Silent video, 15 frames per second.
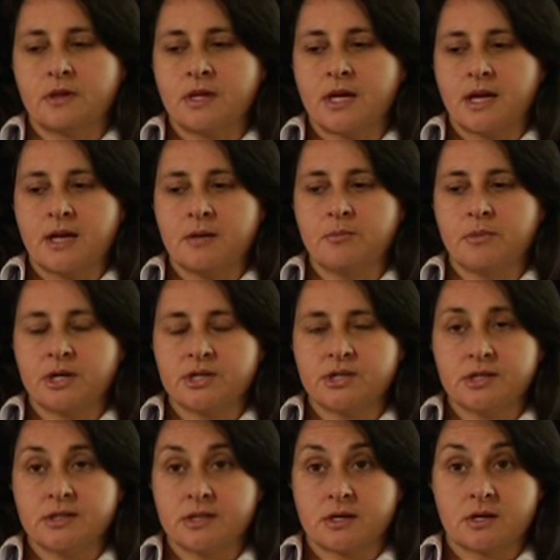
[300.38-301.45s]
the high
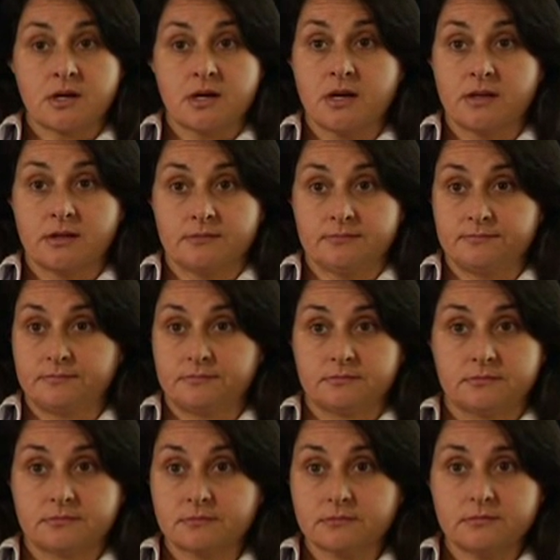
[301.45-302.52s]
margins are gone
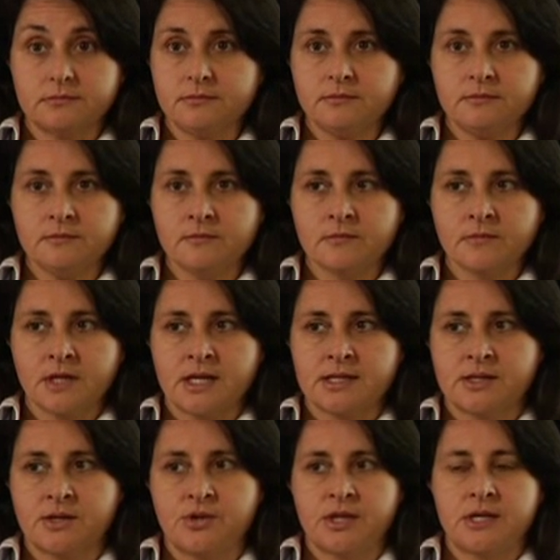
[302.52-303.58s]

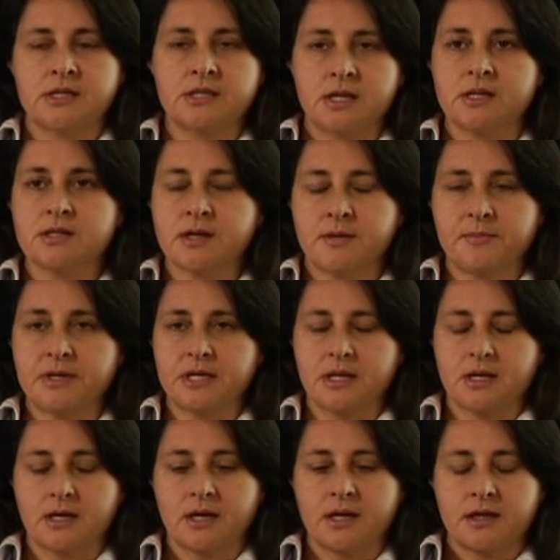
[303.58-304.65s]
as a United States
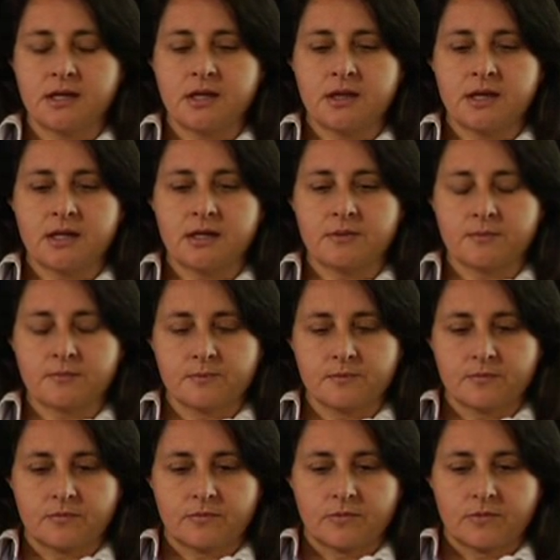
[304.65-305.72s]
company. I think that
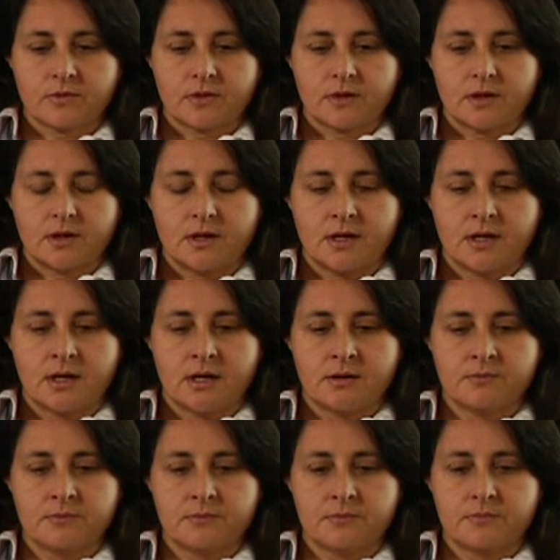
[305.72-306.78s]

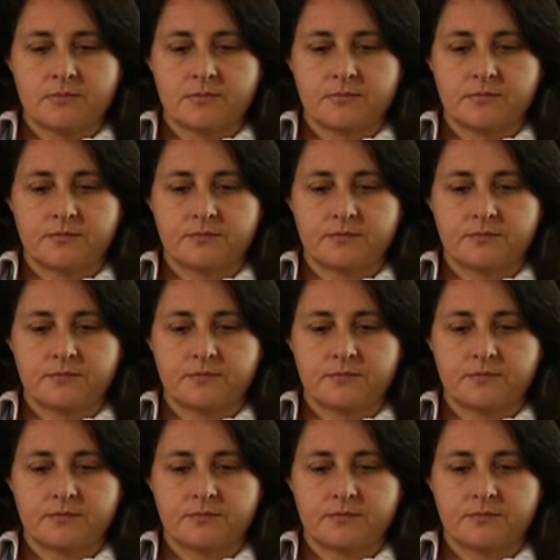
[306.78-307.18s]
um,